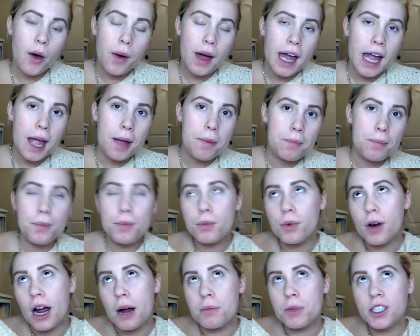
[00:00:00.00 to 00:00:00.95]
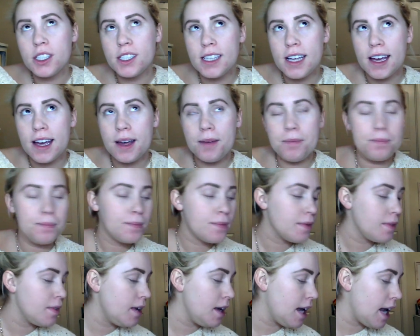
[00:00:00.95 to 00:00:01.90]
Okay, primer set.
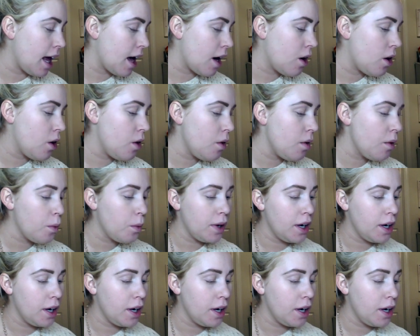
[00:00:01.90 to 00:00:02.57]
Now